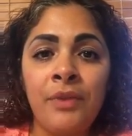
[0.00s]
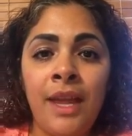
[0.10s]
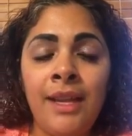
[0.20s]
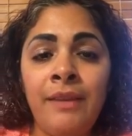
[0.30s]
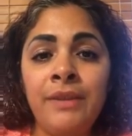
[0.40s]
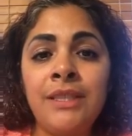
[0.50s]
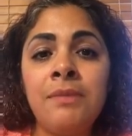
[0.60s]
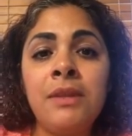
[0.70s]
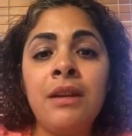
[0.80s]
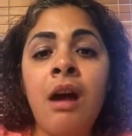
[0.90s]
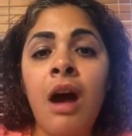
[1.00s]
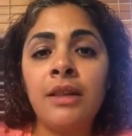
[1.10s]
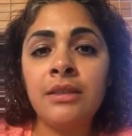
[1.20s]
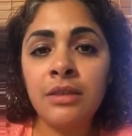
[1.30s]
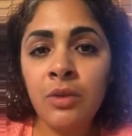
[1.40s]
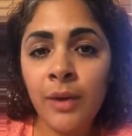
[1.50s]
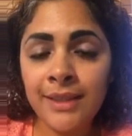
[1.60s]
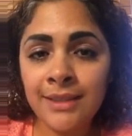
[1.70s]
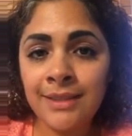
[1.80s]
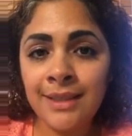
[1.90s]
And even some of the
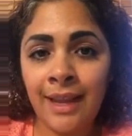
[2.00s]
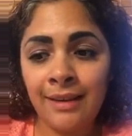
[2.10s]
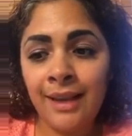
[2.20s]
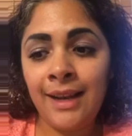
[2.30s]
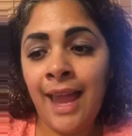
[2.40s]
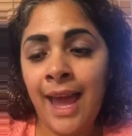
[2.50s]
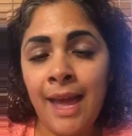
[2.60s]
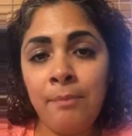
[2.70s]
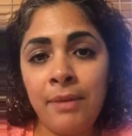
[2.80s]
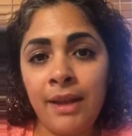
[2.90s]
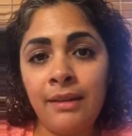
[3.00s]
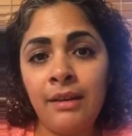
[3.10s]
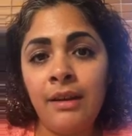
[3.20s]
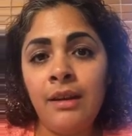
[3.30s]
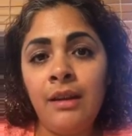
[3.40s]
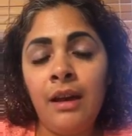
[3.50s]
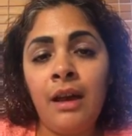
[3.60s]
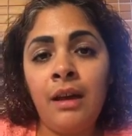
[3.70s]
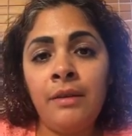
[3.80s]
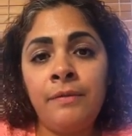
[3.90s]
consequences that can happen
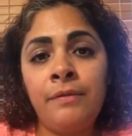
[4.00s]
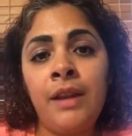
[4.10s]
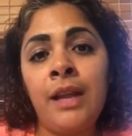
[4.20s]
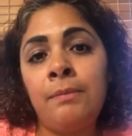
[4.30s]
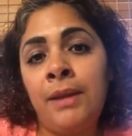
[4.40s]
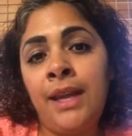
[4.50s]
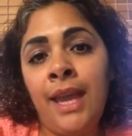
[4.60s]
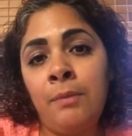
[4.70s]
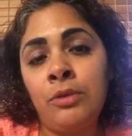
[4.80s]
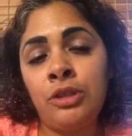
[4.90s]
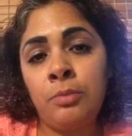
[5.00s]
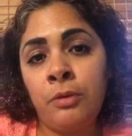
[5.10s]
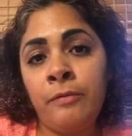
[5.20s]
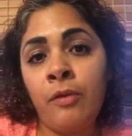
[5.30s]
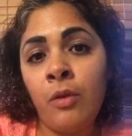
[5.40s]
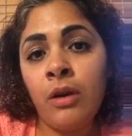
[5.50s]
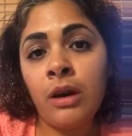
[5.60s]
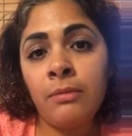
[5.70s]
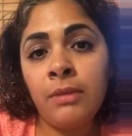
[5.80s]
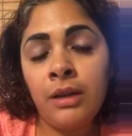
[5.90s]
of not being able to
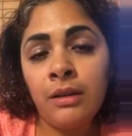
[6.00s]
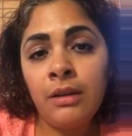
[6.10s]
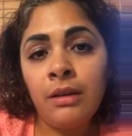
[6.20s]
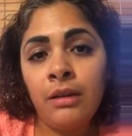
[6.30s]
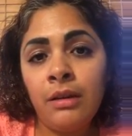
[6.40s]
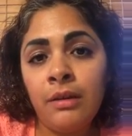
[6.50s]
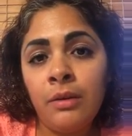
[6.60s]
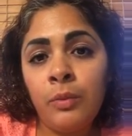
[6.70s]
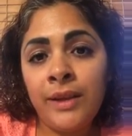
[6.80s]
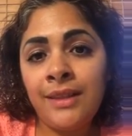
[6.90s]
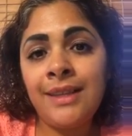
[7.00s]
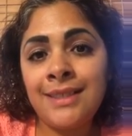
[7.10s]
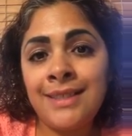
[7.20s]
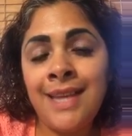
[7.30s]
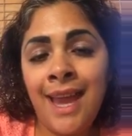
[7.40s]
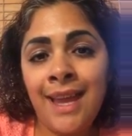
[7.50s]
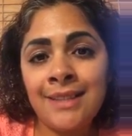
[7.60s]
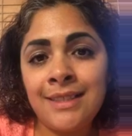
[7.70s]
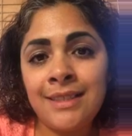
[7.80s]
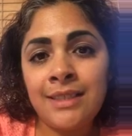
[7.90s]
perform with these
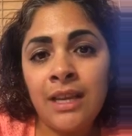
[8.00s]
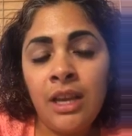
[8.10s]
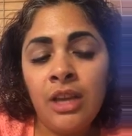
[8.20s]
tests.